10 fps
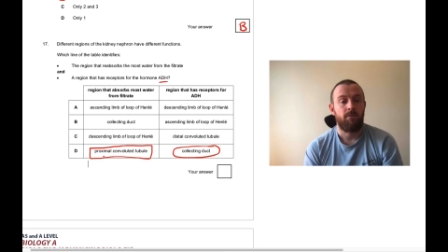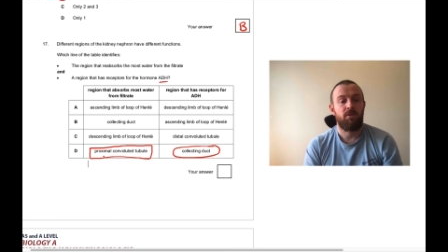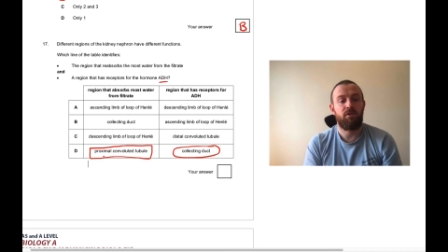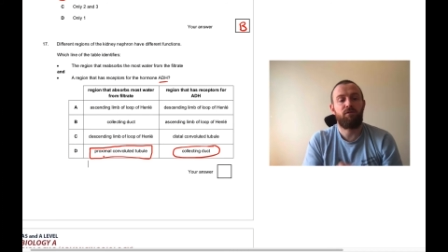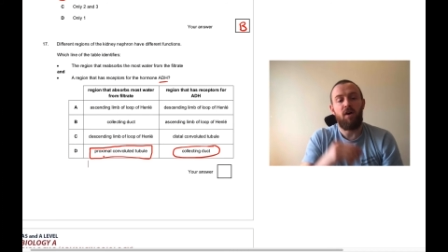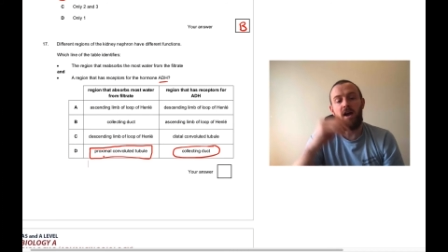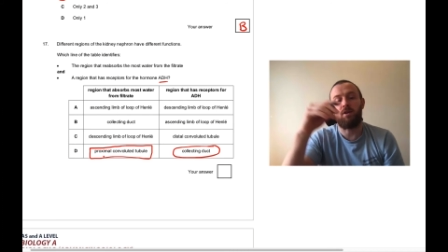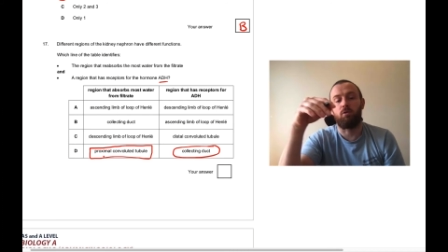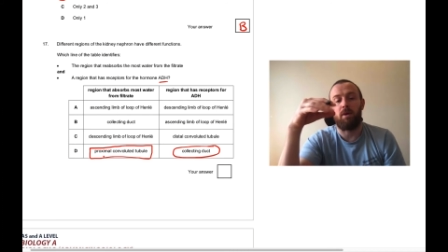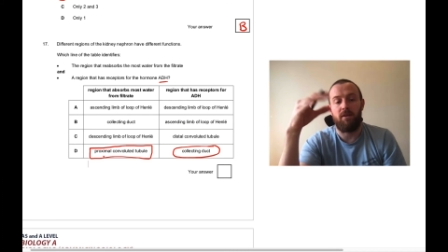The
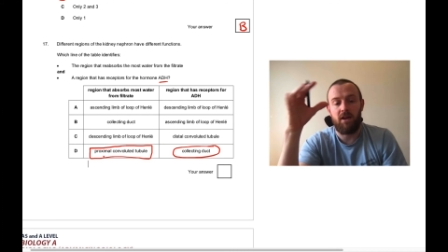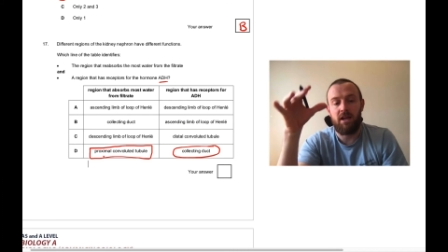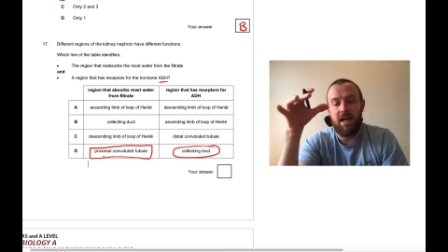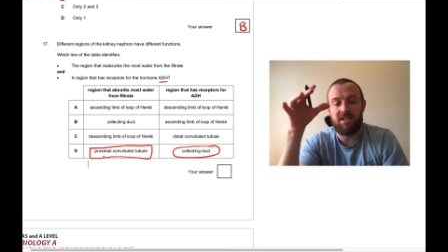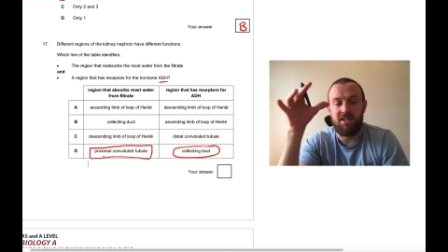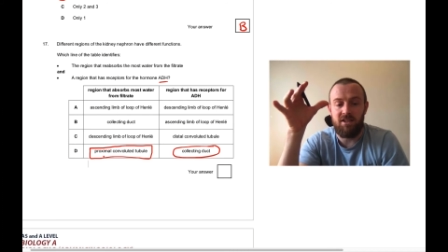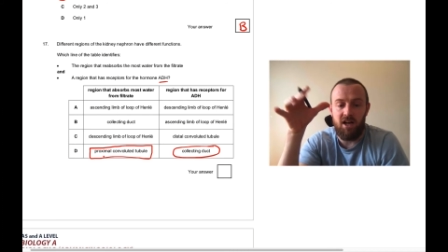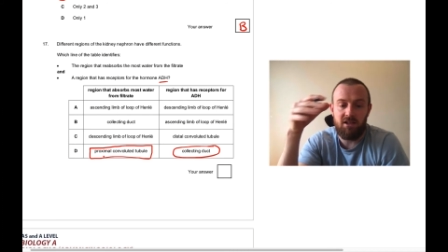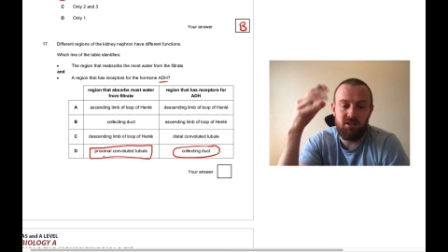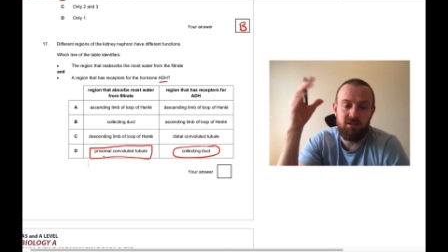final bit, the collecting
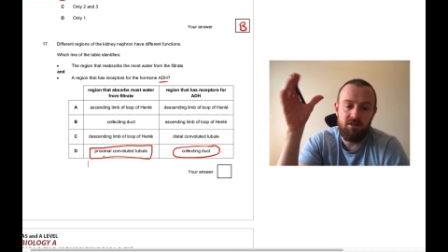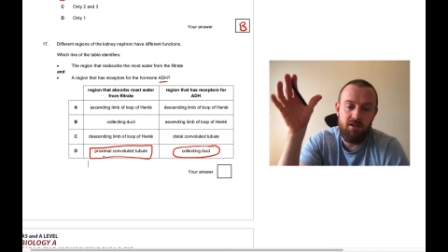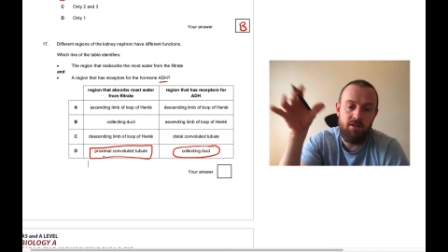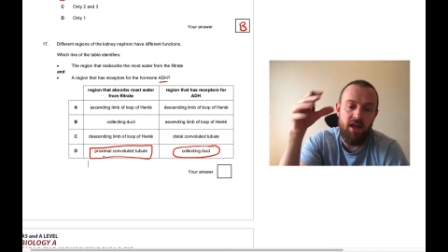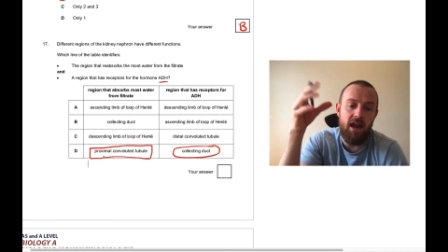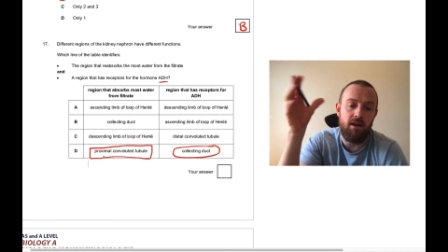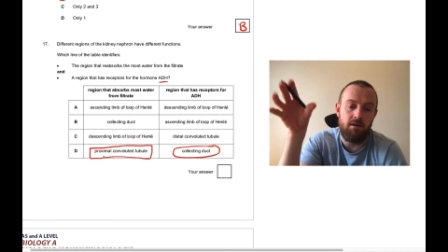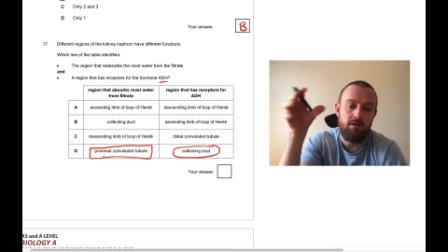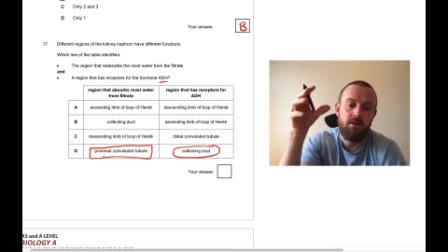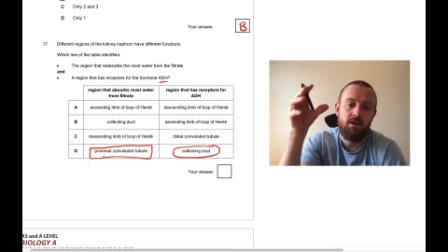duct, then